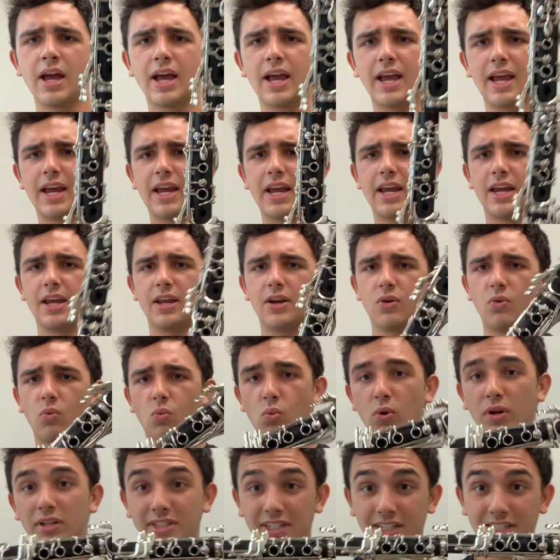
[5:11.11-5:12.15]
And
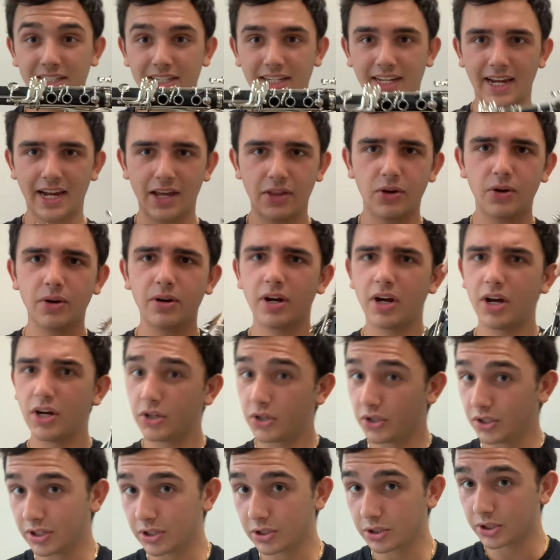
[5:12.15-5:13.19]
once it's together, a
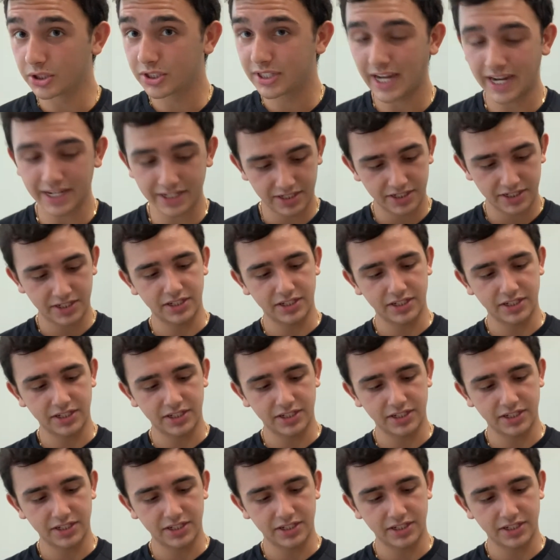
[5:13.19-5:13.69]
good little test